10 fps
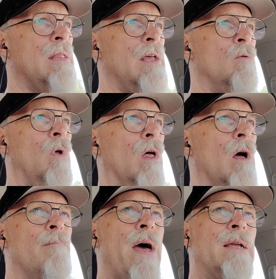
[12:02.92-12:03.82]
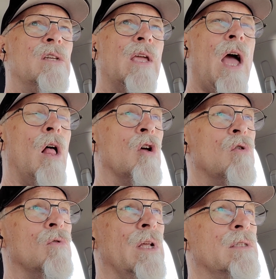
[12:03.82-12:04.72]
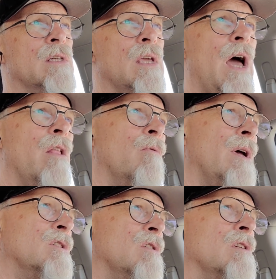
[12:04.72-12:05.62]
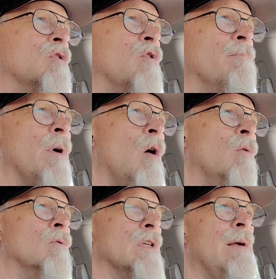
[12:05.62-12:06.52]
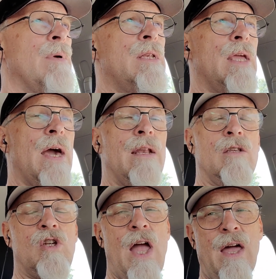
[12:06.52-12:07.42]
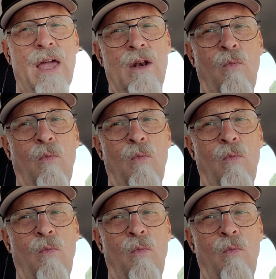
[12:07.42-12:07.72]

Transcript: then we'll come back to Calhoun. Let's see how the rest of this trip goes. I'm Indiana Jack, and